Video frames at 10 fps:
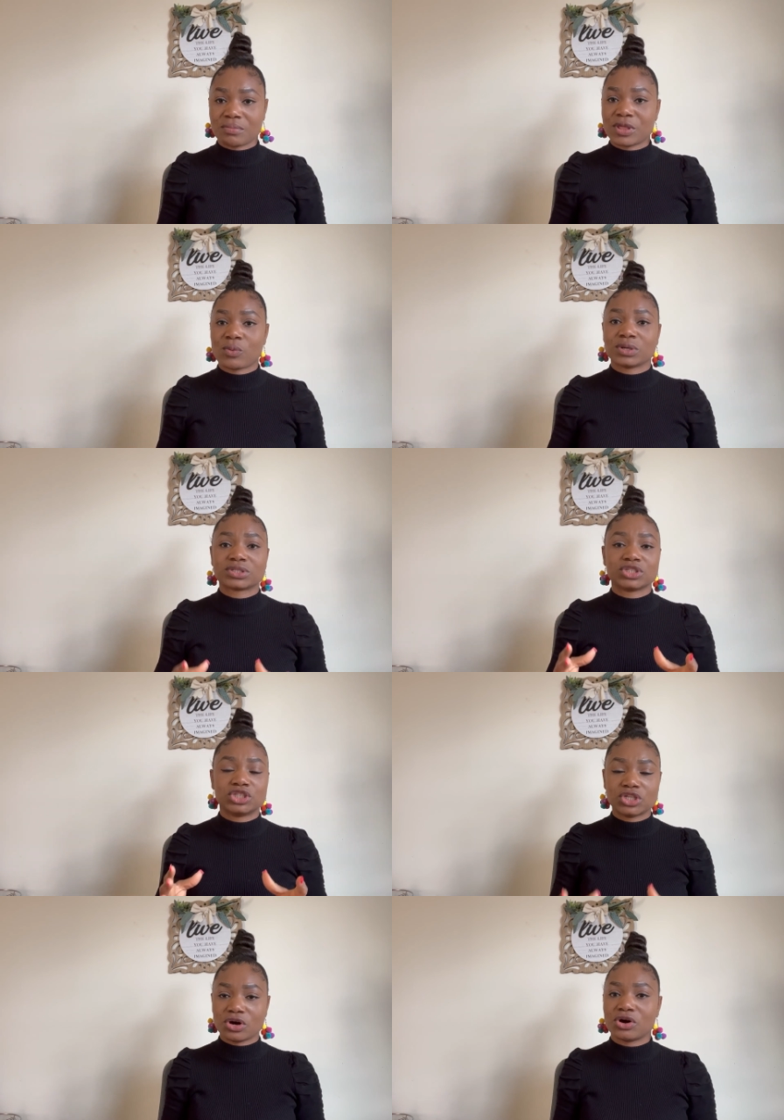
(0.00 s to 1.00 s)
They want to
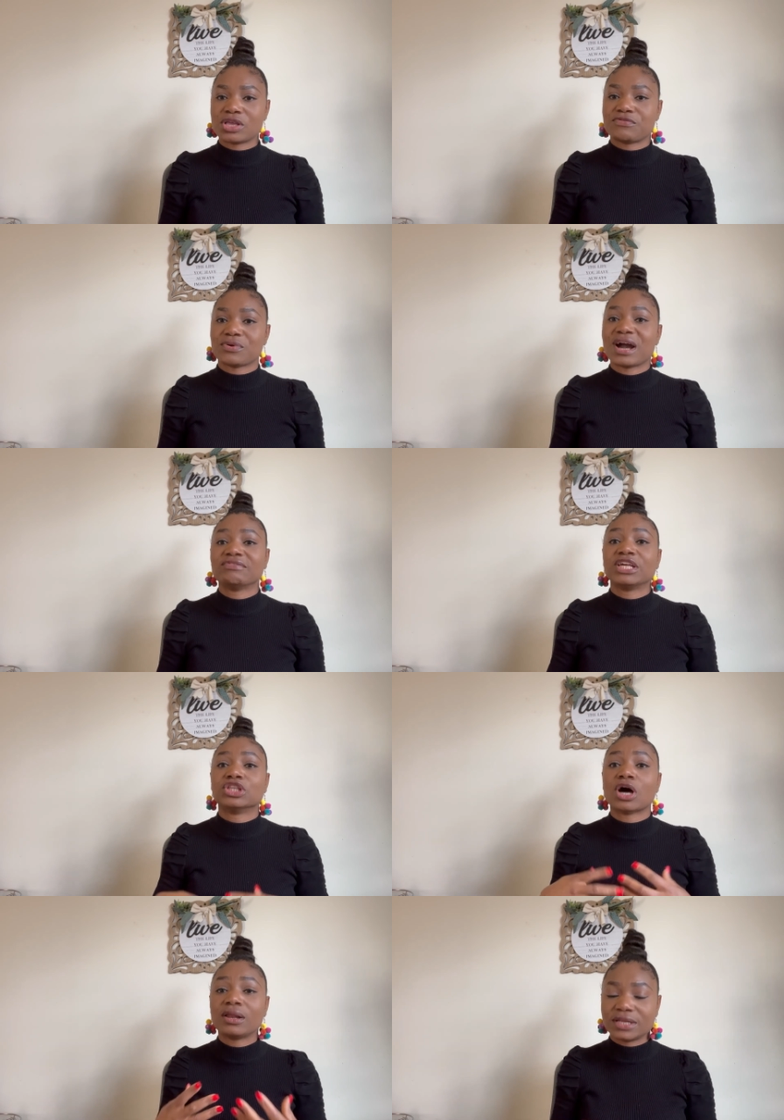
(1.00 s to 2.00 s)
know if you have the
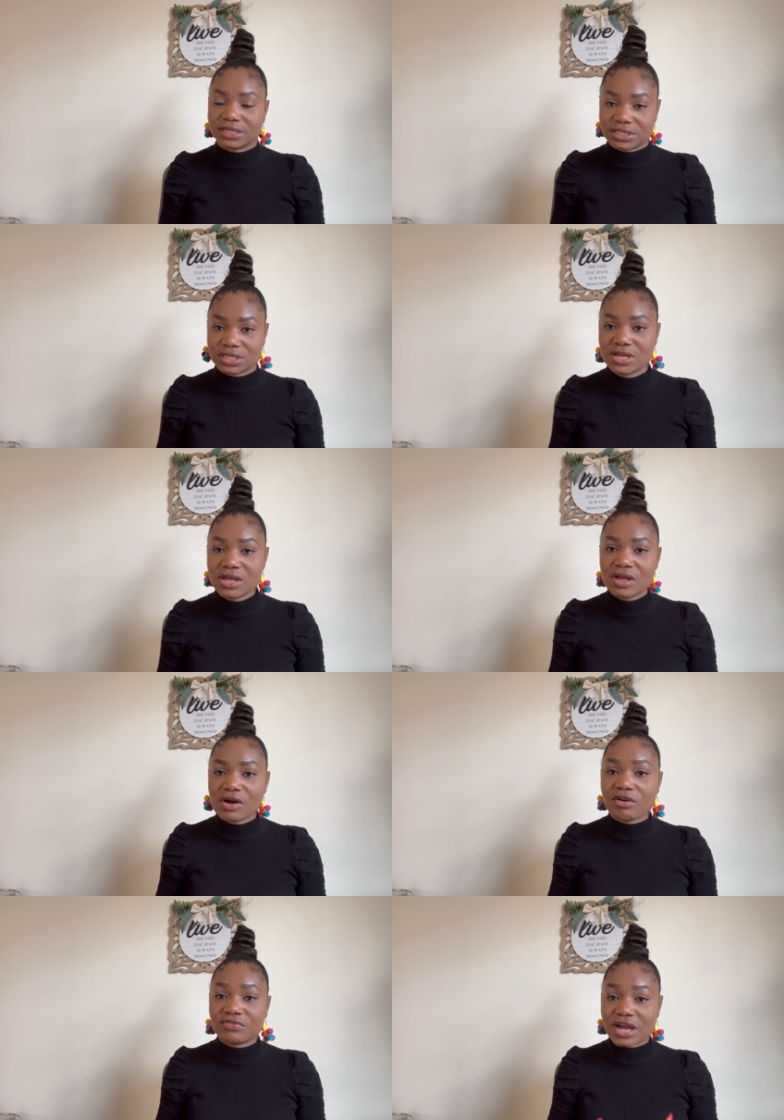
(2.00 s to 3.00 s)
knowledge
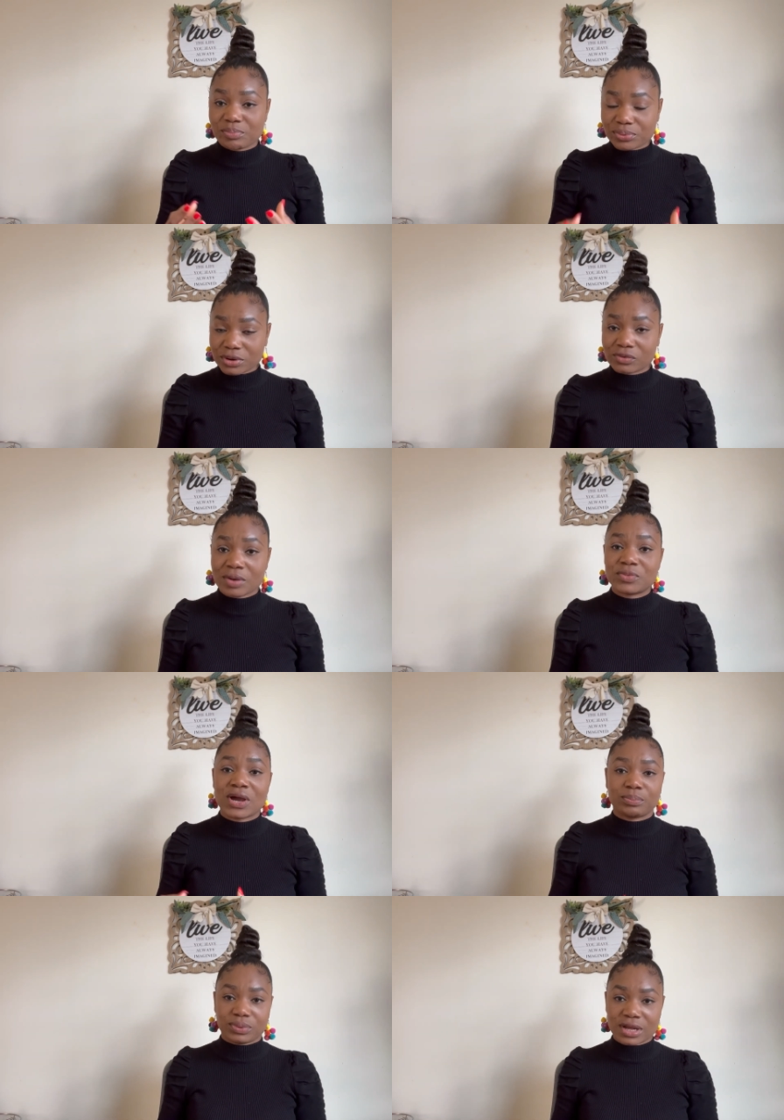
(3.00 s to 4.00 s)
of that program you're
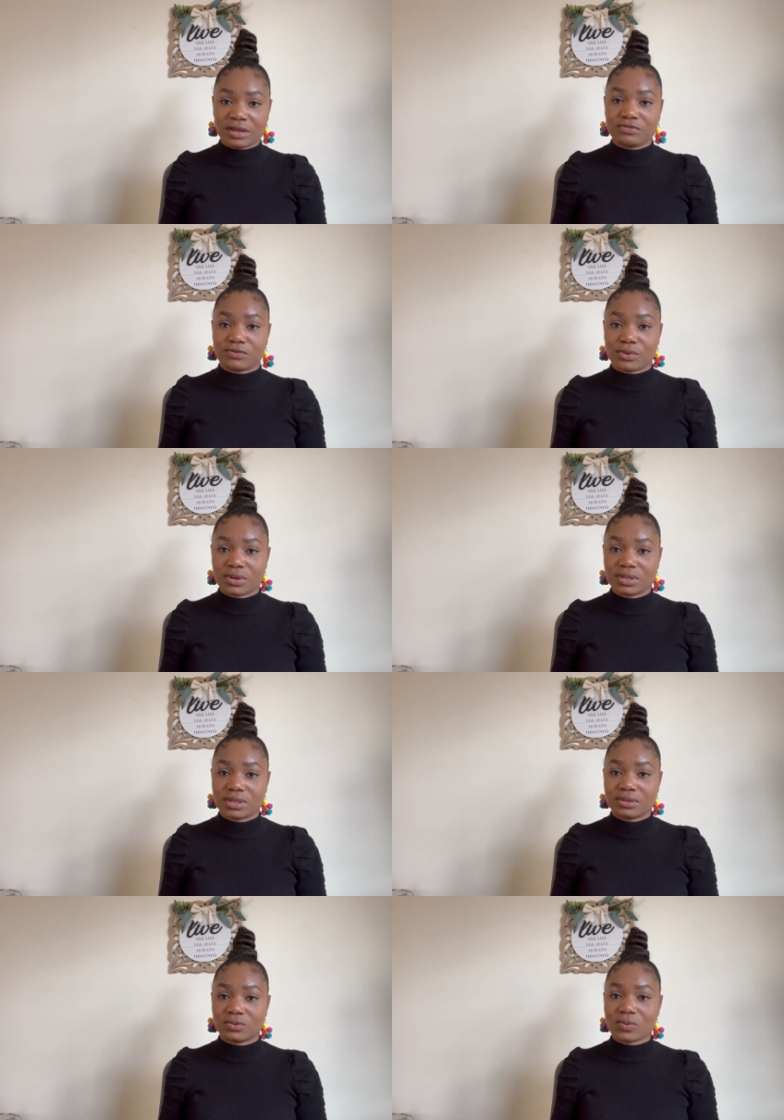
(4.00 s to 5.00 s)
applying for,
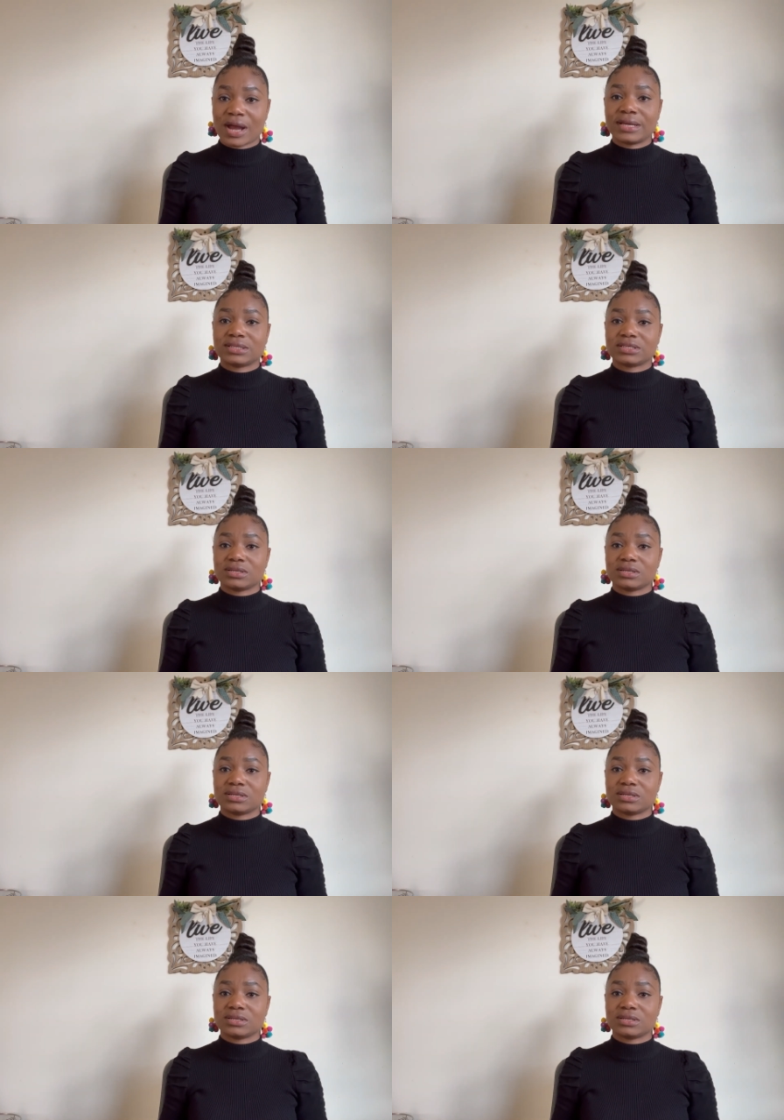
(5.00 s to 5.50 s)
right?